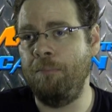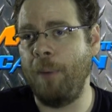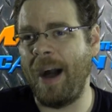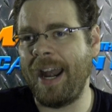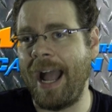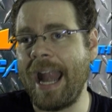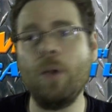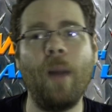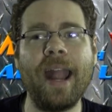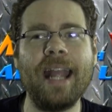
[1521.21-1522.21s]
But
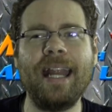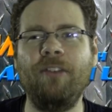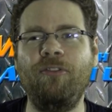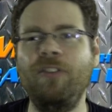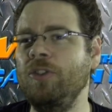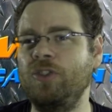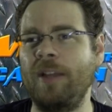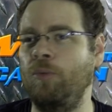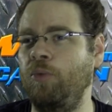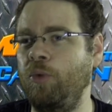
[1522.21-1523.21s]
anyway, it feels
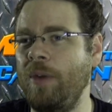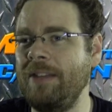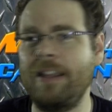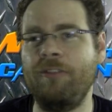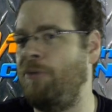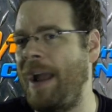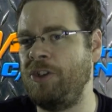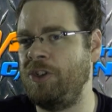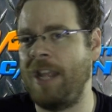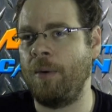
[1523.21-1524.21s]
like really
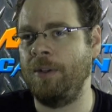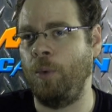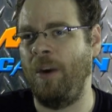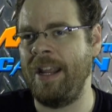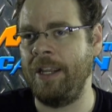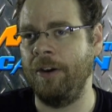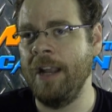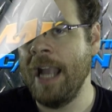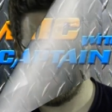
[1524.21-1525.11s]
fresh territory here.